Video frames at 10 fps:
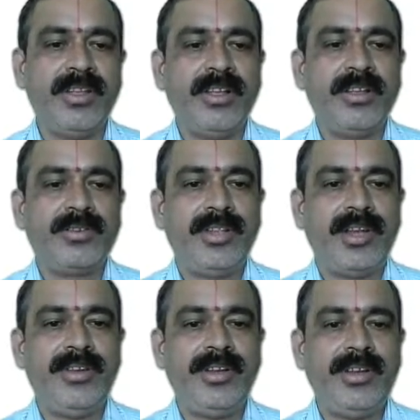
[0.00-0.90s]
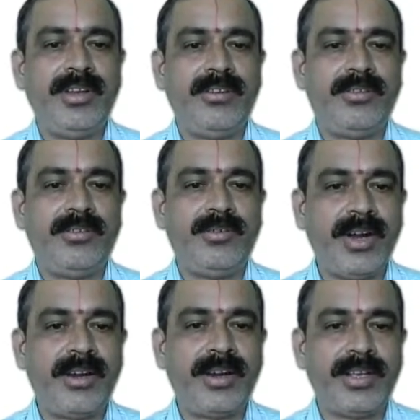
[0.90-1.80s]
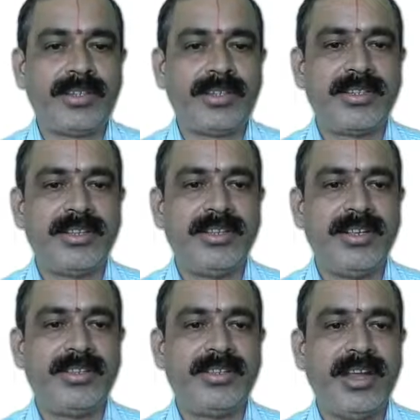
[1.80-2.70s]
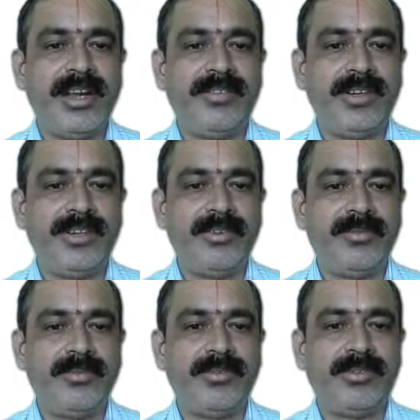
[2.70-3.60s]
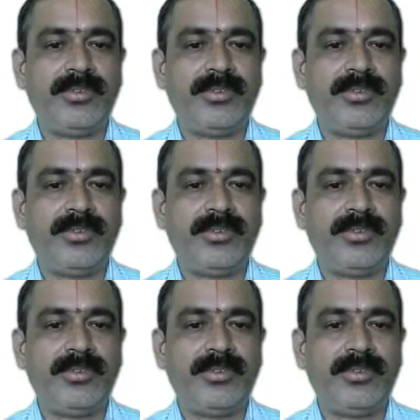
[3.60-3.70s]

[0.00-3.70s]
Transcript: So that we need to address this kind of issue